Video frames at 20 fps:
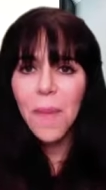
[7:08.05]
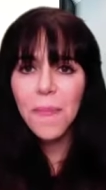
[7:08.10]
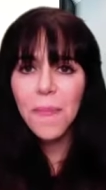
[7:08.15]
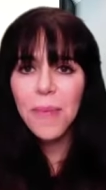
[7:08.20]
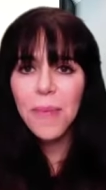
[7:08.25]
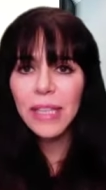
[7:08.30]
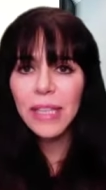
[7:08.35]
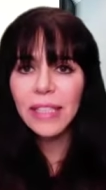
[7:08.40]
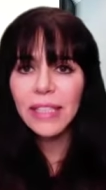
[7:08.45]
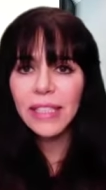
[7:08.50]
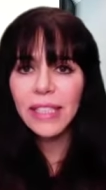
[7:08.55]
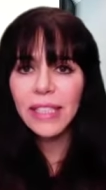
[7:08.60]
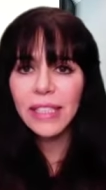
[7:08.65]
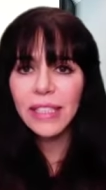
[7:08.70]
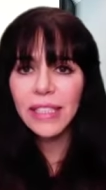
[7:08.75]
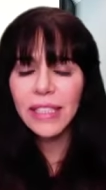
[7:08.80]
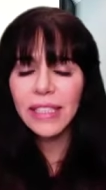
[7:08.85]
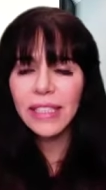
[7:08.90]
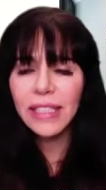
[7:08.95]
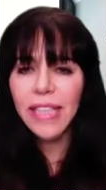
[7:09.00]
business
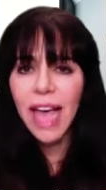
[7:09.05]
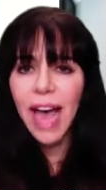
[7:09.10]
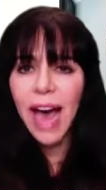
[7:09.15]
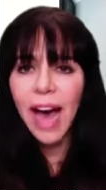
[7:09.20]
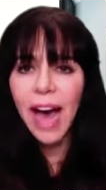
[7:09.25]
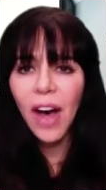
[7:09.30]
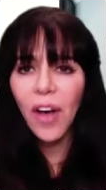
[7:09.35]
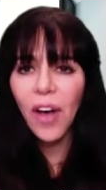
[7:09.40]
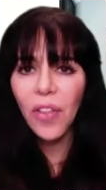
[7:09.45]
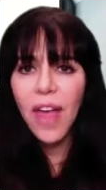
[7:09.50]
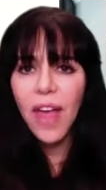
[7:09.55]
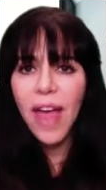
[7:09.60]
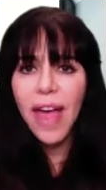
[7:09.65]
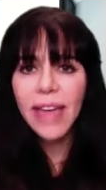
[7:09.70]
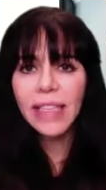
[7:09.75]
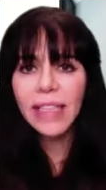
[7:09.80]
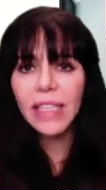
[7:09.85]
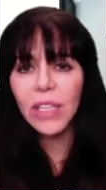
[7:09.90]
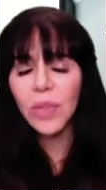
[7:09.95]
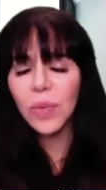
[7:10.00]
and his health
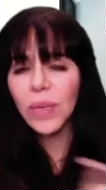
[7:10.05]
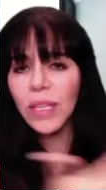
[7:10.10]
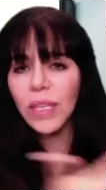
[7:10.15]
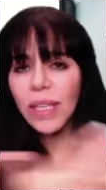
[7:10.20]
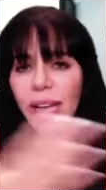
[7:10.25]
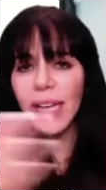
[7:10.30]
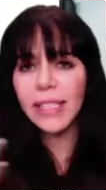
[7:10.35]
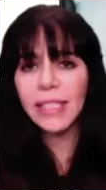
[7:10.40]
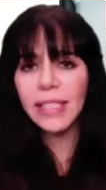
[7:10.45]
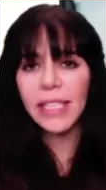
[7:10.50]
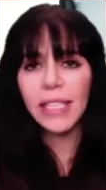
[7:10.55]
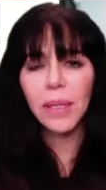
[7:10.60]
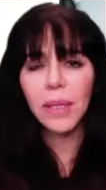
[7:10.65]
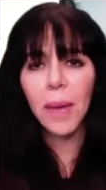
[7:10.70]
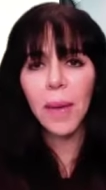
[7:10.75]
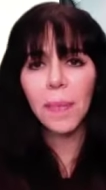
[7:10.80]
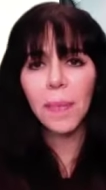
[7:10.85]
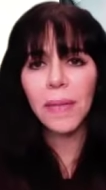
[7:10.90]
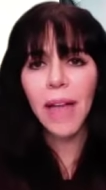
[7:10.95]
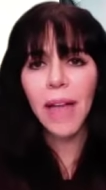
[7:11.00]
and didn't realize he could
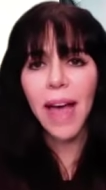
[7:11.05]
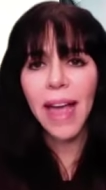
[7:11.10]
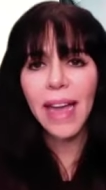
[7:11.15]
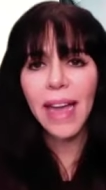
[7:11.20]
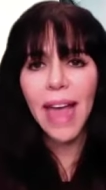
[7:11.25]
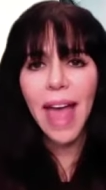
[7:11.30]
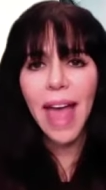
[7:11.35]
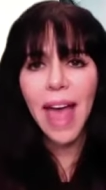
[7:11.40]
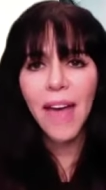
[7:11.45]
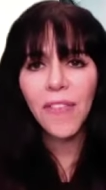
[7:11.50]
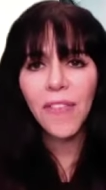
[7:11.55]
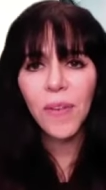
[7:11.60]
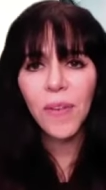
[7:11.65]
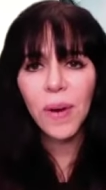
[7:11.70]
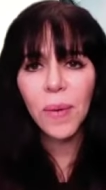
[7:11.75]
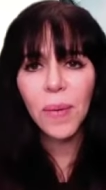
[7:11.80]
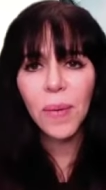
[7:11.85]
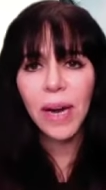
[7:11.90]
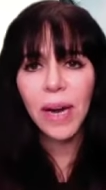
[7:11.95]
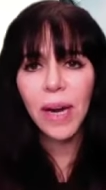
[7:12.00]
apply it
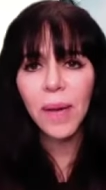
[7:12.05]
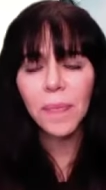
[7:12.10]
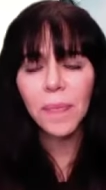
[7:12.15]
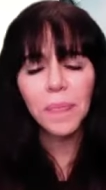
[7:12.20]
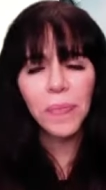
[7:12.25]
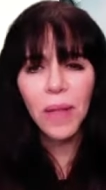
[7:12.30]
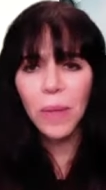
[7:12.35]
everywhere.